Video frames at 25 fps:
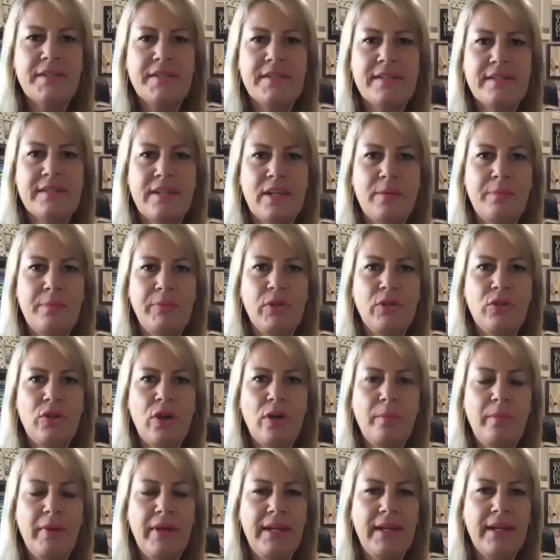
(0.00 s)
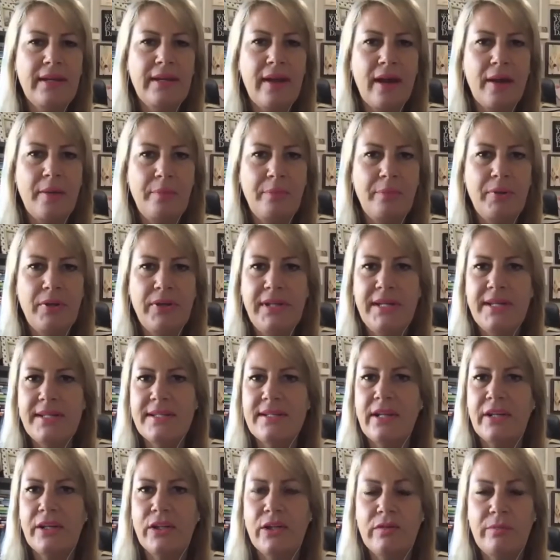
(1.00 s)
Skip, you know, many
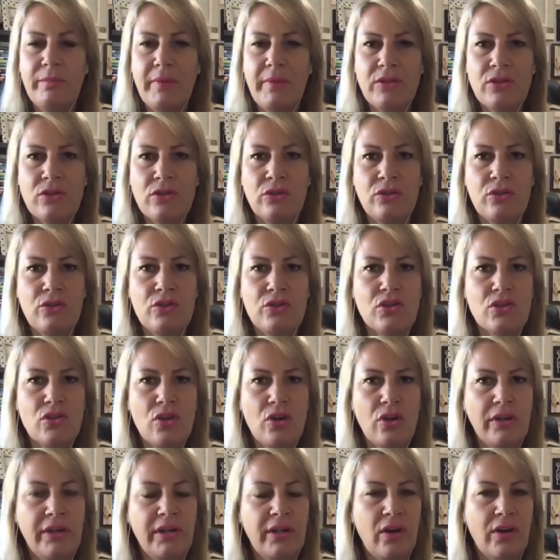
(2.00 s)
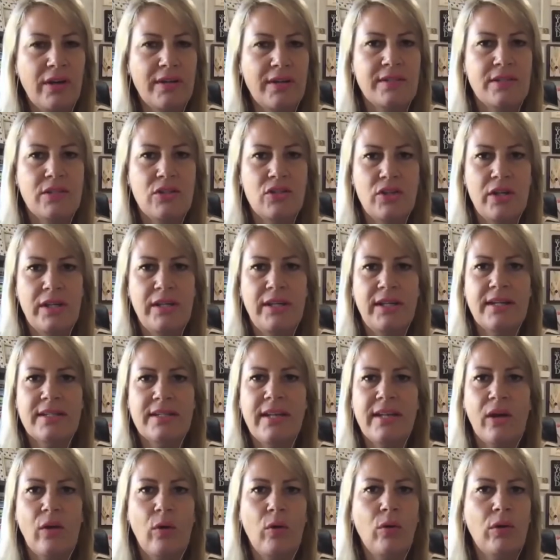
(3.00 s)
companies, like you mentioned, Usana, Isogenics,
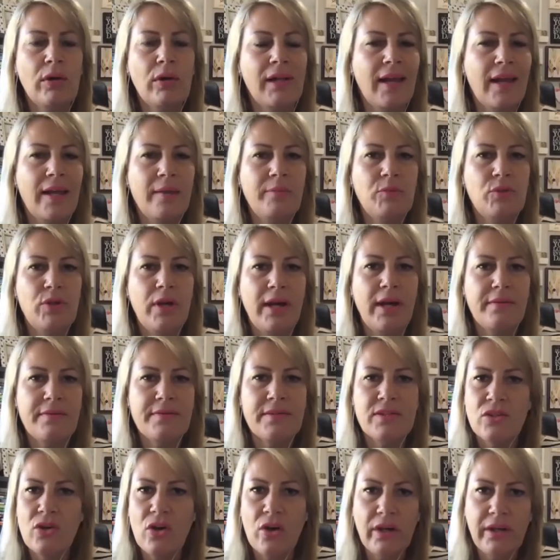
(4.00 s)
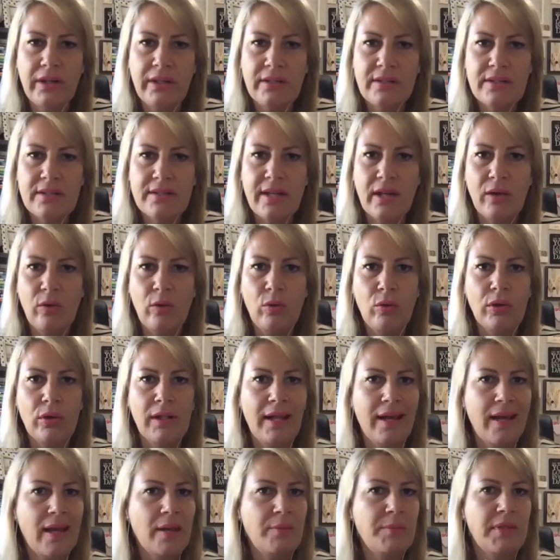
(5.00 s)
they all claim to have science. They all
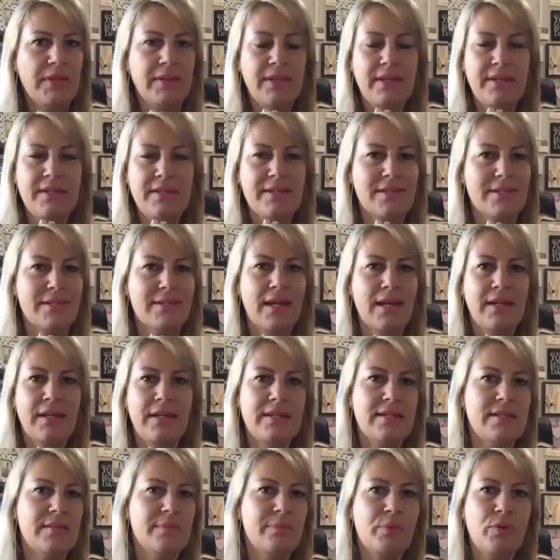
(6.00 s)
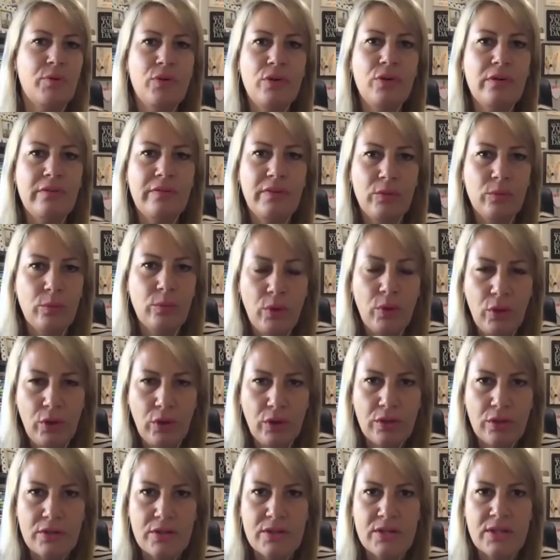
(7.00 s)
claim that these studies prove it
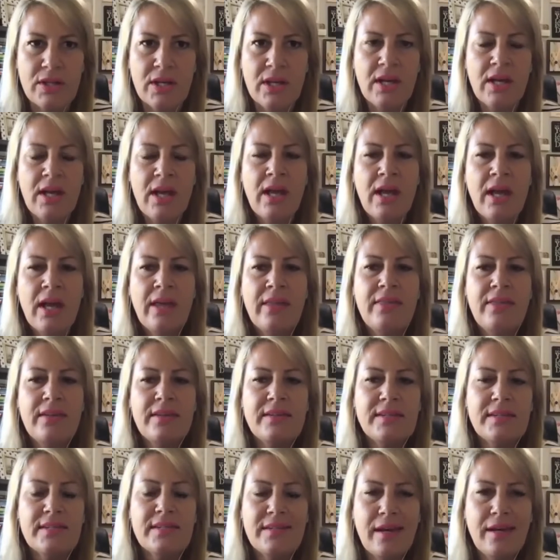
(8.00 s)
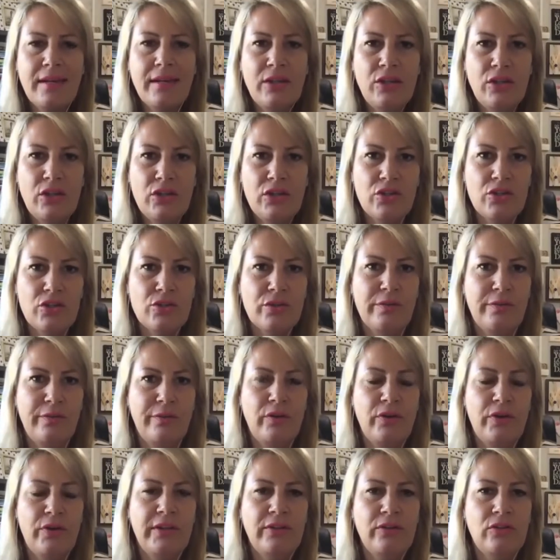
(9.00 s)
works. This study you're just
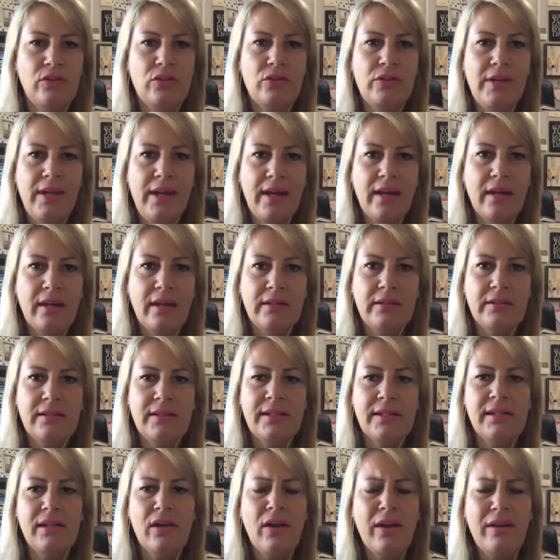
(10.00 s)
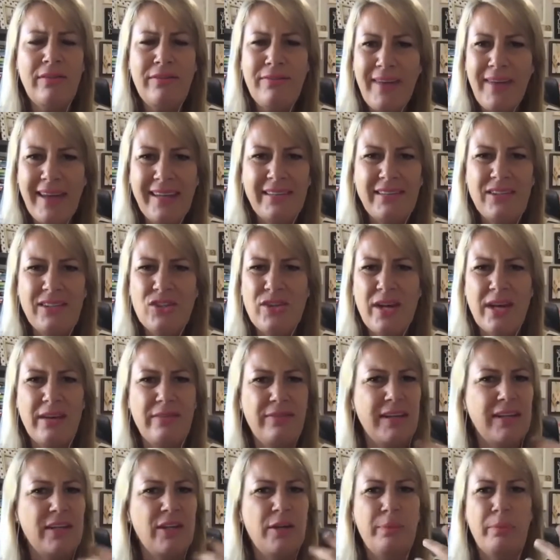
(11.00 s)
referring to now, did LifeVantage
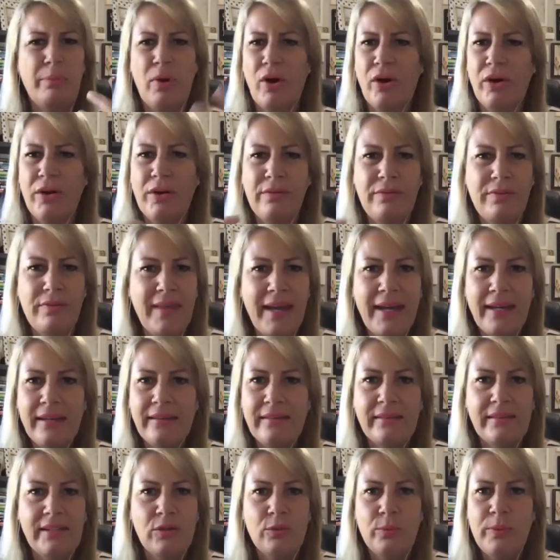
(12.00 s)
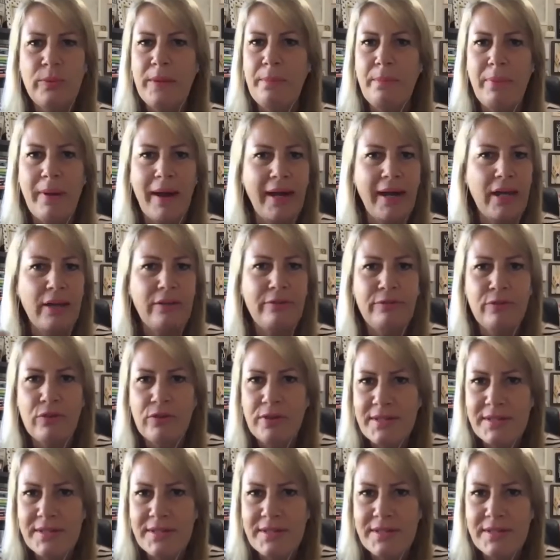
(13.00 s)
have any part of that? Did we pay for the